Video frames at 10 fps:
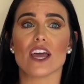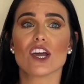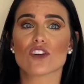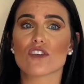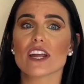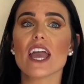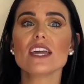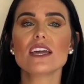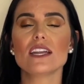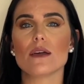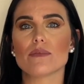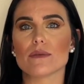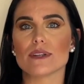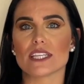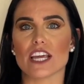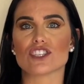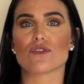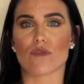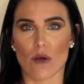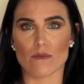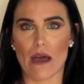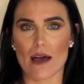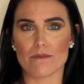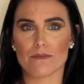create an implementation roadmap.